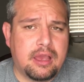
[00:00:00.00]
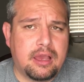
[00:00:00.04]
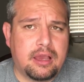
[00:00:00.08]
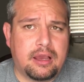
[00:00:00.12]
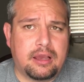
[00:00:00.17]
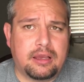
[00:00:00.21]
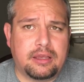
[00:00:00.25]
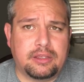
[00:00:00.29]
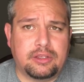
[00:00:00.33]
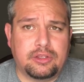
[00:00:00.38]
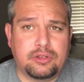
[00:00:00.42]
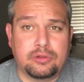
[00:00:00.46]
Uh,
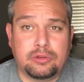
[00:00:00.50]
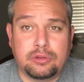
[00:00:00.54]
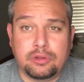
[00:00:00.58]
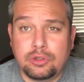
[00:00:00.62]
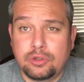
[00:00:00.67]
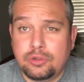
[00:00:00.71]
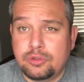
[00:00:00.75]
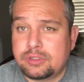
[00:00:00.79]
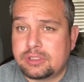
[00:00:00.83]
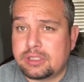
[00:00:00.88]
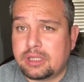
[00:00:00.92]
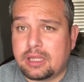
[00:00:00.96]
you
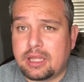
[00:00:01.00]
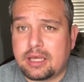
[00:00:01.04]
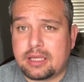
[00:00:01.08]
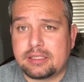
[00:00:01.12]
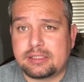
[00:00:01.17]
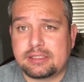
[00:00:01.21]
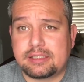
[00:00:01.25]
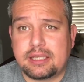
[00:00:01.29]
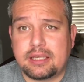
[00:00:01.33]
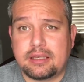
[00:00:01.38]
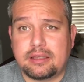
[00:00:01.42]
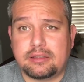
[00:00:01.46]
lose a lot of
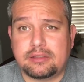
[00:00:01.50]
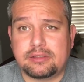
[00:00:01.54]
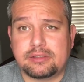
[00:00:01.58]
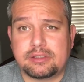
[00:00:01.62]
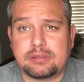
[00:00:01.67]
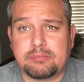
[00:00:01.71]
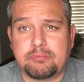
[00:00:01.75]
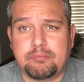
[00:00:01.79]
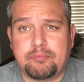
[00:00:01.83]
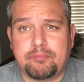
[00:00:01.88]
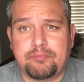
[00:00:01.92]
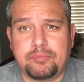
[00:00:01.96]

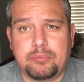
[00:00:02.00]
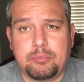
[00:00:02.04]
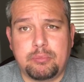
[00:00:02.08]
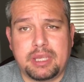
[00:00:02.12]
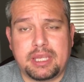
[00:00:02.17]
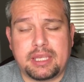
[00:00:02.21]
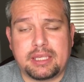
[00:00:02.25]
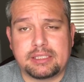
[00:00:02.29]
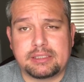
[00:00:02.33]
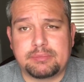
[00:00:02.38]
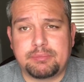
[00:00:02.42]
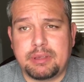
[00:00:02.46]
sales
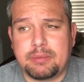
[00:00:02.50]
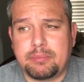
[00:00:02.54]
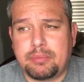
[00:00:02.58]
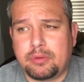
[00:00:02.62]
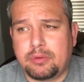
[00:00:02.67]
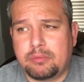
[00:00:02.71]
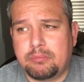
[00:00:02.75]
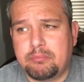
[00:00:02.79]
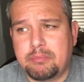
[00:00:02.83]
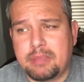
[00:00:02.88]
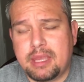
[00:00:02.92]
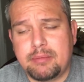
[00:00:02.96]
because
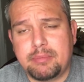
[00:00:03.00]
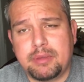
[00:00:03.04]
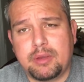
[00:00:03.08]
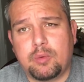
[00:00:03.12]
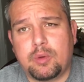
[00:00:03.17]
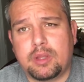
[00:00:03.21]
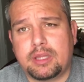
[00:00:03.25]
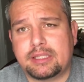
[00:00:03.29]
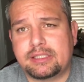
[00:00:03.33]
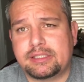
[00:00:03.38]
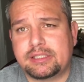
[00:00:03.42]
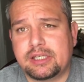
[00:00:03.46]
people may be
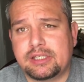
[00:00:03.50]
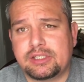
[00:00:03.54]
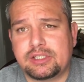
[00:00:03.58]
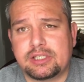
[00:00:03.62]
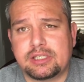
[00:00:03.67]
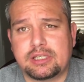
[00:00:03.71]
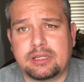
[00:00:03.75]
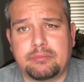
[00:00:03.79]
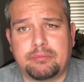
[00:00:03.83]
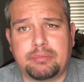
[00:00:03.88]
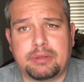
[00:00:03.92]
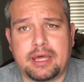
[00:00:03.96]
well
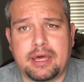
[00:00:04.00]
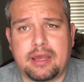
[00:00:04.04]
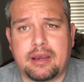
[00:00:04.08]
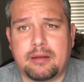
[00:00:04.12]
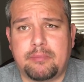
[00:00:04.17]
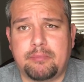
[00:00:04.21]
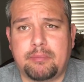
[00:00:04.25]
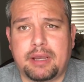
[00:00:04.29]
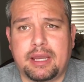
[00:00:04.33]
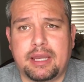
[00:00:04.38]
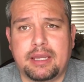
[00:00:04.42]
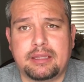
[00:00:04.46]
intentioned and plan
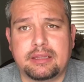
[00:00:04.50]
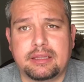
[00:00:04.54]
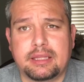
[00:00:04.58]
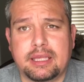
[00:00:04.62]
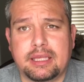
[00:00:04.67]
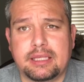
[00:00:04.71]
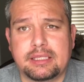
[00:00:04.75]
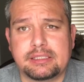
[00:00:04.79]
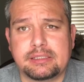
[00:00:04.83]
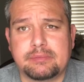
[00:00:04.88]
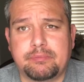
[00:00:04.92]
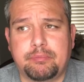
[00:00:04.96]
on buying
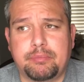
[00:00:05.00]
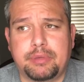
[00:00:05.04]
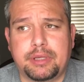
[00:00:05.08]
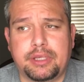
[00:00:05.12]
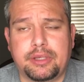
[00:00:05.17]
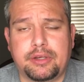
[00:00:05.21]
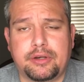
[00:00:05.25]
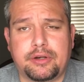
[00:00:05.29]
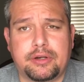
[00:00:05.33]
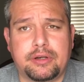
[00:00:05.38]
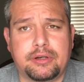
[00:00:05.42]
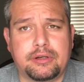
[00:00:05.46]
things, but
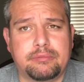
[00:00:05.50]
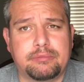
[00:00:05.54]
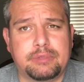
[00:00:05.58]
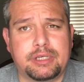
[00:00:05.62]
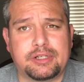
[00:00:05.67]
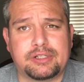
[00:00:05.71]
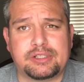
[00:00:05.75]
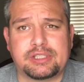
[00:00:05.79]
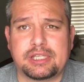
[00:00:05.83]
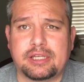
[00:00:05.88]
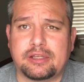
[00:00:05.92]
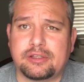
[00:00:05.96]
your
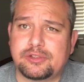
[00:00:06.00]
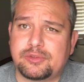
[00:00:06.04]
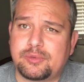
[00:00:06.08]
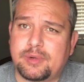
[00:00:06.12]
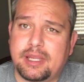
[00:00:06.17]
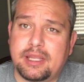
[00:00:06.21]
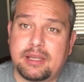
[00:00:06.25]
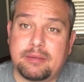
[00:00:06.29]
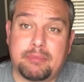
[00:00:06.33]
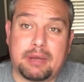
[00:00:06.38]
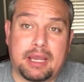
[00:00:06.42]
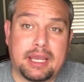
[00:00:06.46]
your sales
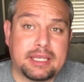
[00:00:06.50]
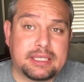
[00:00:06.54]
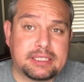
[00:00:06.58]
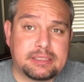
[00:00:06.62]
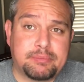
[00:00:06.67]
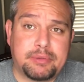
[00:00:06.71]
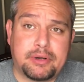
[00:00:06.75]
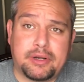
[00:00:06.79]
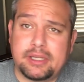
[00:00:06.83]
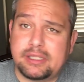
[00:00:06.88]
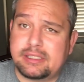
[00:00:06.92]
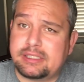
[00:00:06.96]
rate, in my
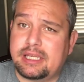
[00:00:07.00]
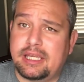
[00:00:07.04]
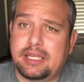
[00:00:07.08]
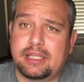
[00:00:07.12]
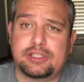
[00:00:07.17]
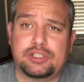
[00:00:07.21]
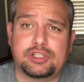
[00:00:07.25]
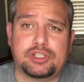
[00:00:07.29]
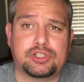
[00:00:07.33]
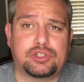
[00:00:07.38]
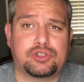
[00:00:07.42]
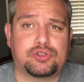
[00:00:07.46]
experience,
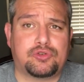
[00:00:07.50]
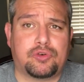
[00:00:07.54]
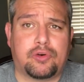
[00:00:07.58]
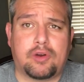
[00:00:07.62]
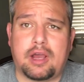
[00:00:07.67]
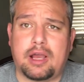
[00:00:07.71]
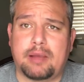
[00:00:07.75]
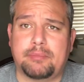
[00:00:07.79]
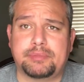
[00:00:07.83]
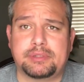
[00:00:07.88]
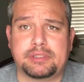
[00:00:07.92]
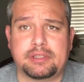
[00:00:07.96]
it just
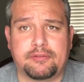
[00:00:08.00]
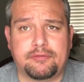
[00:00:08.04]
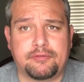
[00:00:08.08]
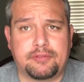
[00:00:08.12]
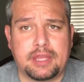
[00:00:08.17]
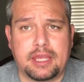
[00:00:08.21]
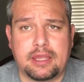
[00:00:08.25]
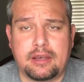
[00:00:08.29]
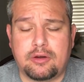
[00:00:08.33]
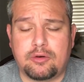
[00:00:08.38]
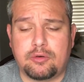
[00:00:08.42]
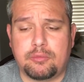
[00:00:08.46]
drops if
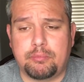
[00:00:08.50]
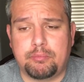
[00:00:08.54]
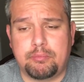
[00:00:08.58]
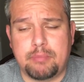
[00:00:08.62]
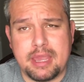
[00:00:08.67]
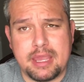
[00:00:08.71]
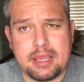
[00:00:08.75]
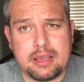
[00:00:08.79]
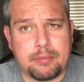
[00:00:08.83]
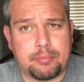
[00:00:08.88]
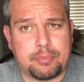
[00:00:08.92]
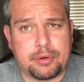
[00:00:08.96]
they don't
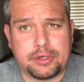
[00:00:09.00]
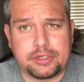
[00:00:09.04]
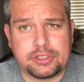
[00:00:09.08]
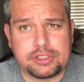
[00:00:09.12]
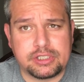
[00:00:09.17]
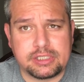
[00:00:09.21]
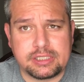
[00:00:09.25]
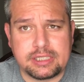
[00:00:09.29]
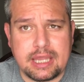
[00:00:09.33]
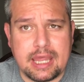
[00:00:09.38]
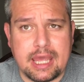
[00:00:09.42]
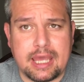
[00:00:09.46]
make a
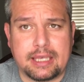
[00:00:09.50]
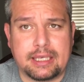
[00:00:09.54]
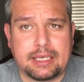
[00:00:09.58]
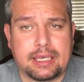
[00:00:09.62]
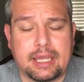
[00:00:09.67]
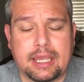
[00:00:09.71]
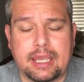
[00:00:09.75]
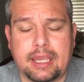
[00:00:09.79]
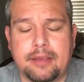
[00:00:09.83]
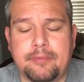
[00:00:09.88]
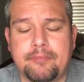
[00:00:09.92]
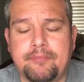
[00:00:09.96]
purchase that
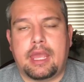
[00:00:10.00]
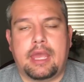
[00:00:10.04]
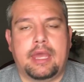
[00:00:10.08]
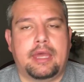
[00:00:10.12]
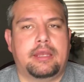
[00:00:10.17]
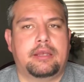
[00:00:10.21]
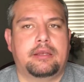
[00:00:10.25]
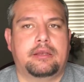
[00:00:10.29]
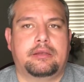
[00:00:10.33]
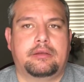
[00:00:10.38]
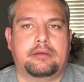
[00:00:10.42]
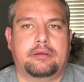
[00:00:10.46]
day.
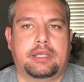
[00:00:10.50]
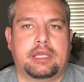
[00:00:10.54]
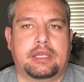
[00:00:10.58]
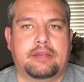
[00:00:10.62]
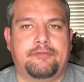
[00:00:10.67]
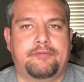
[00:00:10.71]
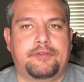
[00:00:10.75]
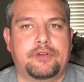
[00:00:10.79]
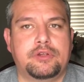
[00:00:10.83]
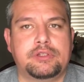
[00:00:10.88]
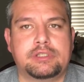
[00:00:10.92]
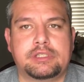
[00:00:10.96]
And
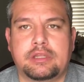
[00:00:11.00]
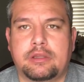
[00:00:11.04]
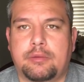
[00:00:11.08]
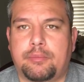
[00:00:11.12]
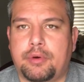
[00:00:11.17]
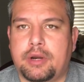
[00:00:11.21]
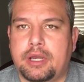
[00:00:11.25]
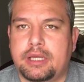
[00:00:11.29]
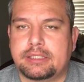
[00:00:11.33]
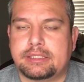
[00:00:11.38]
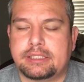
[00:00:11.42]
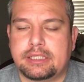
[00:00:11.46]
confusing the
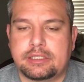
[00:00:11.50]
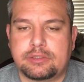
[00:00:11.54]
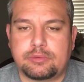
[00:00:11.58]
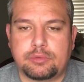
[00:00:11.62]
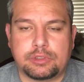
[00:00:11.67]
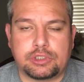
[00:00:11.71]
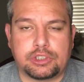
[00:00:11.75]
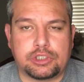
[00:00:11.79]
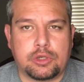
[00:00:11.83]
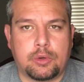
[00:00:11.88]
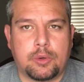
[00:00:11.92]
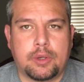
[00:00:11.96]
process
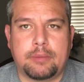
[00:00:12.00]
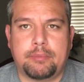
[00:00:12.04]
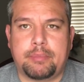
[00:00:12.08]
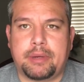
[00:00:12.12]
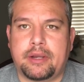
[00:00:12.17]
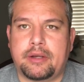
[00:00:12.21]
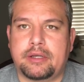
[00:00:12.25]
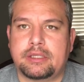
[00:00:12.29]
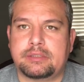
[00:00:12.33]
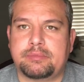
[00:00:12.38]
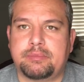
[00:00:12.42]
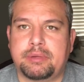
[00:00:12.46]
with showing
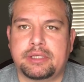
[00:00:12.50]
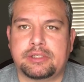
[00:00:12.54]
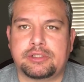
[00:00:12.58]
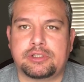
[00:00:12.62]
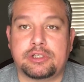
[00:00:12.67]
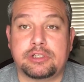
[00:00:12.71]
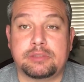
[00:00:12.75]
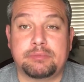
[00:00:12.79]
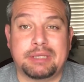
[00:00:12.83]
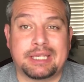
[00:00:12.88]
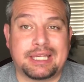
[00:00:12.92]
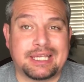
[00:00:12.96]
parents
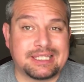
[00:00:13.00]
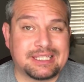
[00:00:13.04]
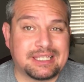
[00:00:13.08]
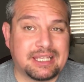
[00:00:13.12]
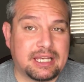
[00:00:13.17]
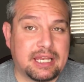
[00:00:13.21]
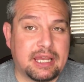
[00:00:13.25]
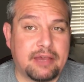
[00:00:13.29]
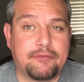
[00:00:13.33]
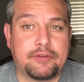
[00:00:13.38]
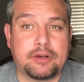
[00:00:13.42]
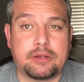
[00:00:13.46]
pictures because
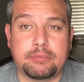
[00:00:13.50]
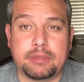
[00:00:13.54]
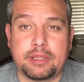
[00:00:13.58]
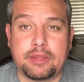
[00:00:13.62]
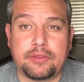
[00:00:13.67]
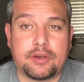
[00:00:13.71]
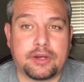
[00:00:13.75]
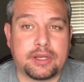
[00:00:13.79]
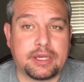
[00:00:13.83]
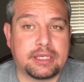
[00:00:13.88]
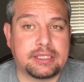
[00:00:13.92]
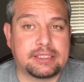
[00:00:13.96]
inevitably
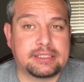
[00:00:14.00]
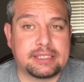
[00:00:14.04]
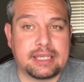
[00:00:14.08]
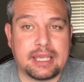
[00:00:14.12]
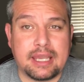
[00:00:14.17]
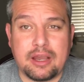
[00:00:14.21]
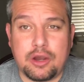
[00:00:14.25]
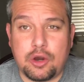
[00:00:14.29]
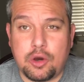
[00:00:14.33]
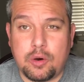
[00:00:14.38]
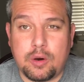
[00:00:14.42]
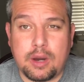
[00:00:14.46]
they're going to
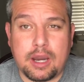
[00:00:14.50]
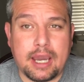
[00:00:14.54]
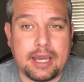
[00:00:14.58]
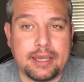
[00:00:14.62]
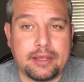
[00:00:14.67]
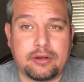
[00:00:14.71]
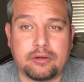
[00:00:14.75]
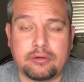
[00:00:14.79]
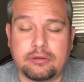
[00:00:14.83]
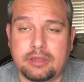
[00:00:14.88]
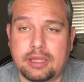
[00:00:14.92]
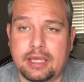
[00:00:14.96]
say, "Oh, I
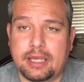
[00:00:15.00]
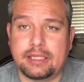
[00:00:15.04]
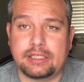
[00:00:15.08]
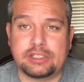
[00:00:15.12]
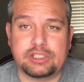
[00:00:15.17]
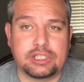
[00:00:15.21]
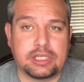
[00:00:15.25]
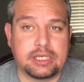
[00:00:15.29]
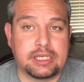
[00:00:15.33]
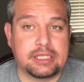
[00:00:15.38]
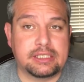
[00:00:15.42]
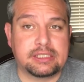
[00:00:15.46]
don't like
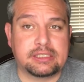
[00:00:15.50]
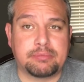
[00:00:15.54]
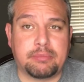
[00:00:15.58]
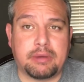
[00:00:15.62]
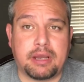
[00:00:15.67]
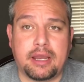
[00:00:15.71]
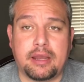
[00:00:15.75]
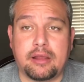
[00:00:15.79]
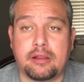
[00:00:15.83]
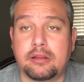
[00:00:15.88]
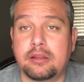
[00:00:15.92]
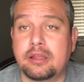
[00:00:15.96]
Jenny's
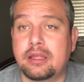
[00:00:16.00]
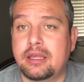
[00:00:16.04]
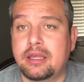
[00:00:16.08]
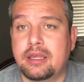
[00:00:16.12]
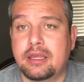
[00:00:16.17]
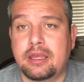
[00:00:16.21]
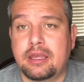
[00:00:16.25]
smile.